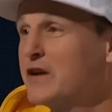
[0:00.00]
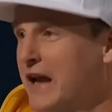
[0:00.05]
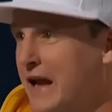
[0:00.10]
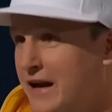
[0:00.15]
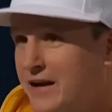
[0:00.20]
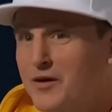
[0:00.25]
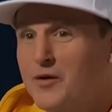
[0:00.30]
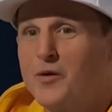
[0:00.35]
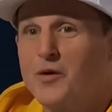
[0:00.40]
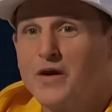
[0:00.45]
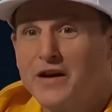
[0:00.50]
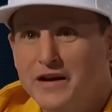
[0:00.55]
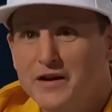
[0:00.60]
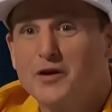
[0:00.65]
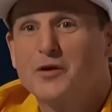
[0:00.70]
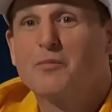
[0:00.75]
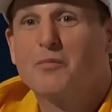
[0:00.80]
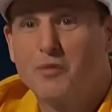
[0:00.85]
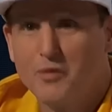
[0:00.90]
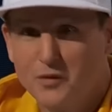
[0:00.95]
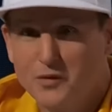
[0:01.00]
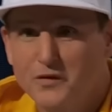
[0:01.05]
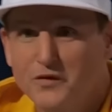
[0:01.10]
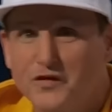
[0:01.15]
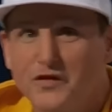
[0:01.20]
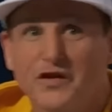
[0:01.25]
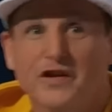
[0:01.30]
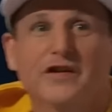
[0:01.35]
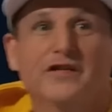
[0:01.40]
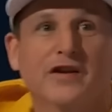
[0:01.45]
category here
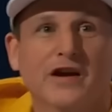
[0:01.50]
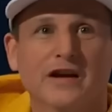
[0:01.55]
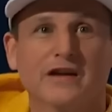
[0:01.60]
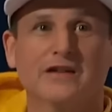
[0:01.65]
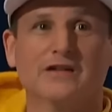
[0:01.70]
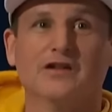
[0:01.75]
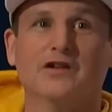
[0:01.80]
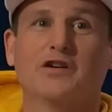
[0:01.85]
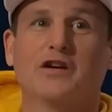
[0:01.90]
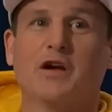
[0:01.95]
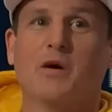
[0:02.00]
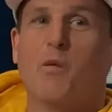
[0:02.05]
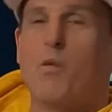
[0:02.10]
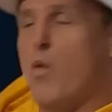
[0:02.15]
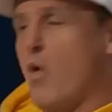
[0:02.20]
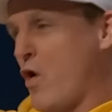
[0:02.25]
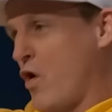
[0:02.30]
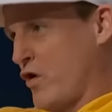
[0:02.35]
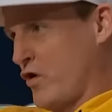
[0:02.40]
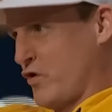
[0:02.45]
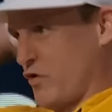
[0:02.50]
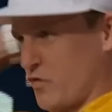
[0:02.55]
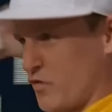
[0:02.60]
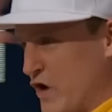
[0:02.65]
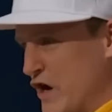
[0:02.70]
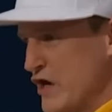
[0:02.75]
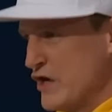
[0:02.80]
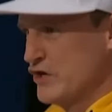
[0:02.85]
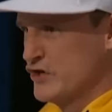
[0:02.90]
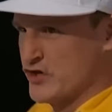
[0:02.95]
proves it. Take a look at Water
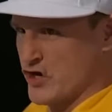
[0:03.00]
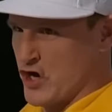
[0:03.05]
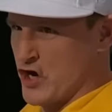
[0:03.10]
Raging.